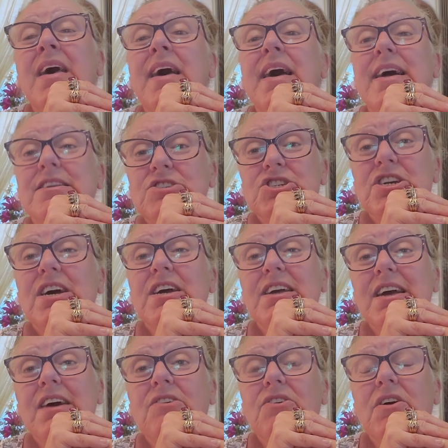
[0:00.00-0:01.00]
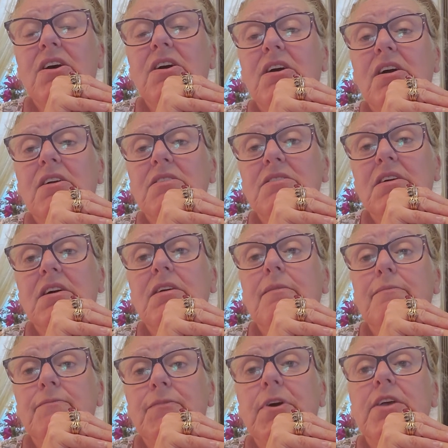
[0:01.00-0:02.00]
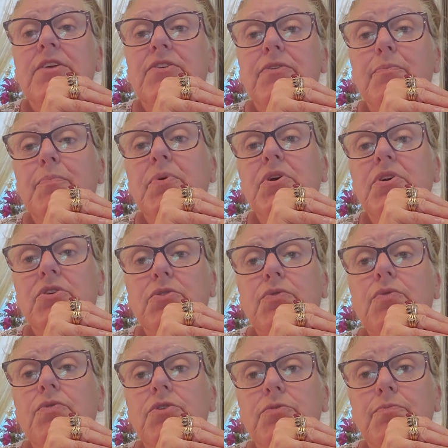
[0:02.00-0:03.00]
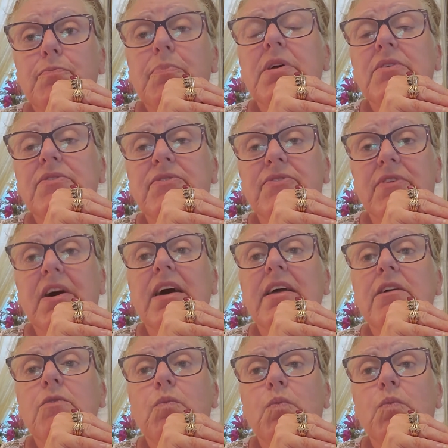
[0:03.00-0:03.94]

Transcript: and check out our Facebook group site,